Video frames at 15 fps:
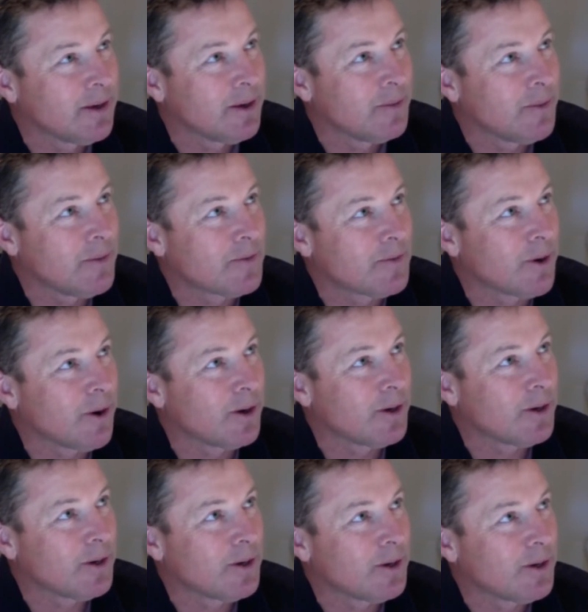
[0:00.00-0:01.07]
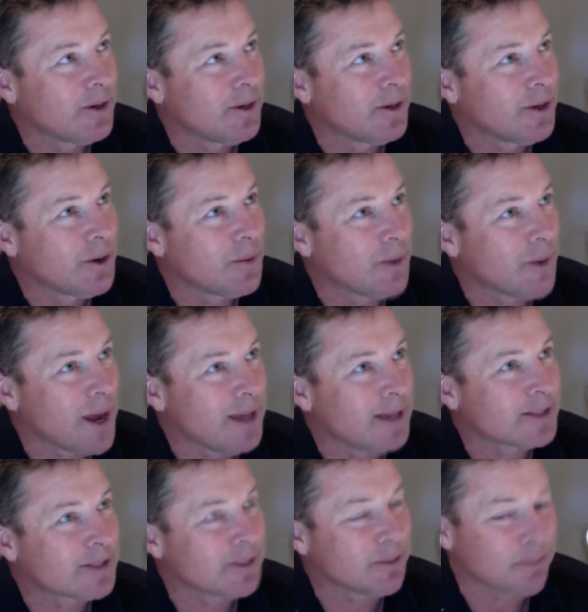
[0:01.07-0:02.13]
We've got Greg
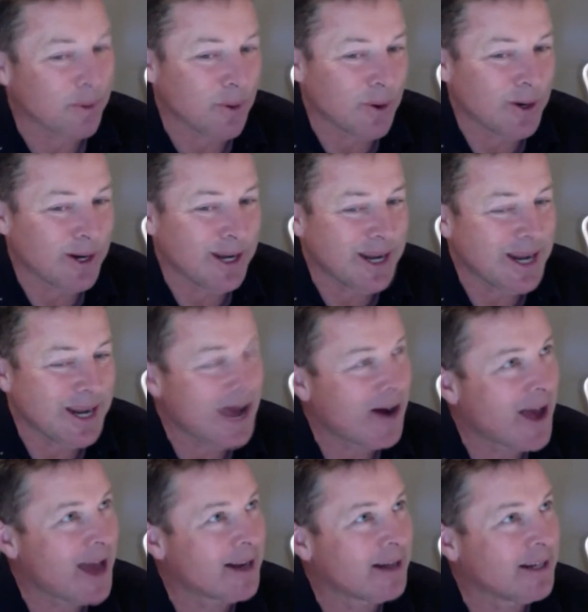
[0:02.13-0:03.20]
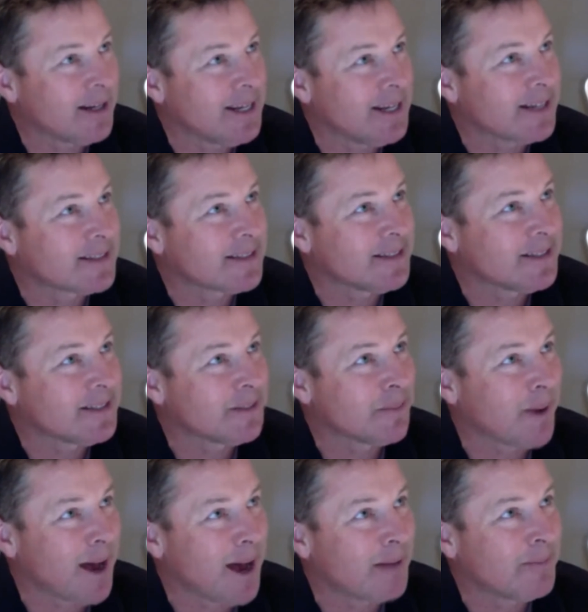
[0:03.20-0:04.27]
supported in our analytics
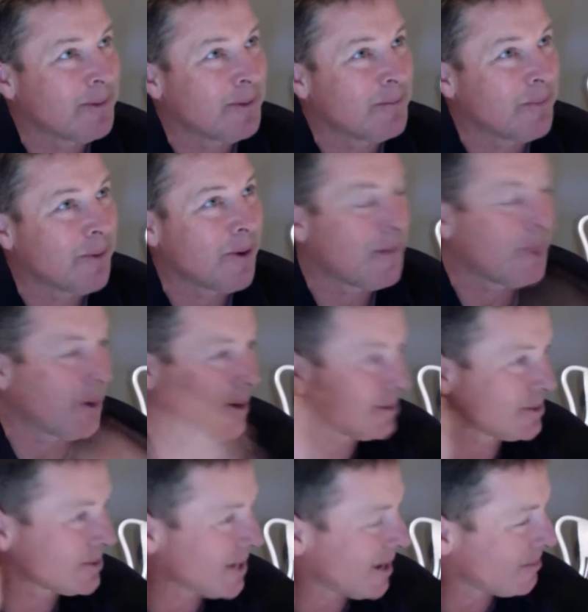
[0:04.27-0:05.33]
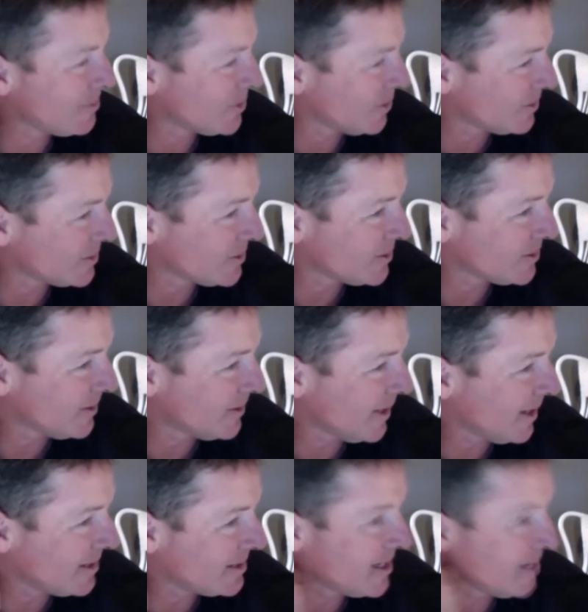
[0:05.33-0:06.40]
department by both Sam Johnson
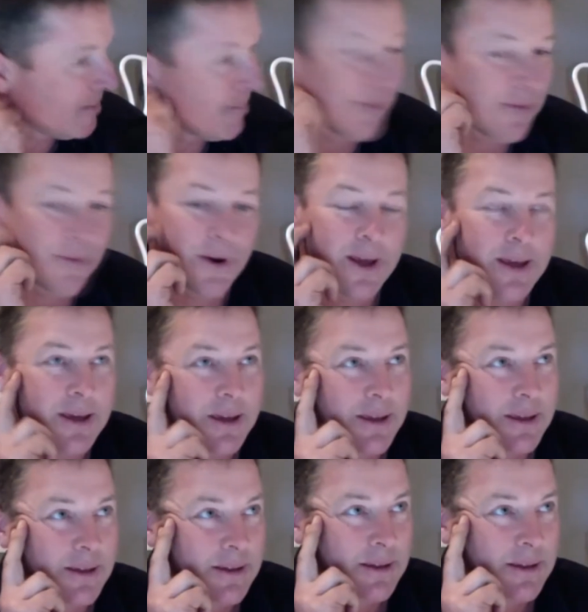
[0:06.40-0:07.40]
and Tim Freak,